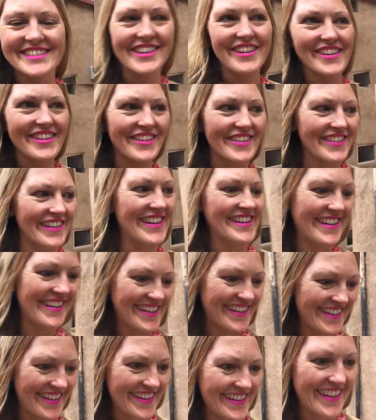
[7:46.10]
So
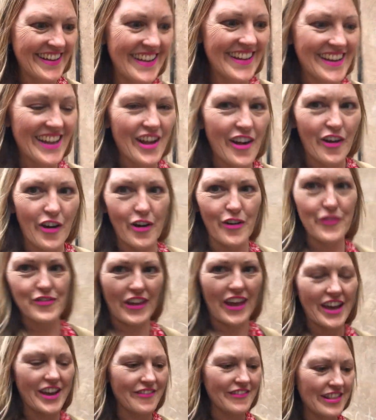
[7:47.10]
off
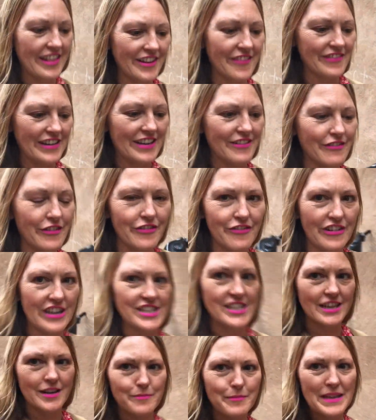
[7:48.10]
to have a lovely
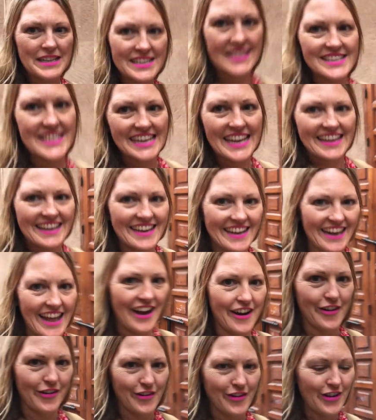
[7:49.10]
refreshing mint tea in
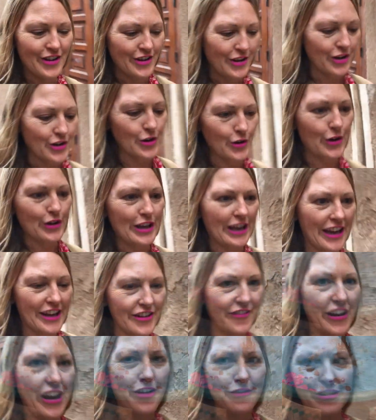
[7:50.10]
our
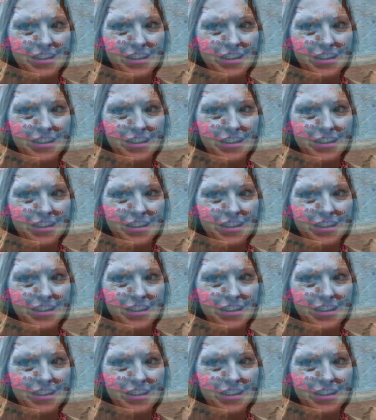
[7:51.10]
courtyard of our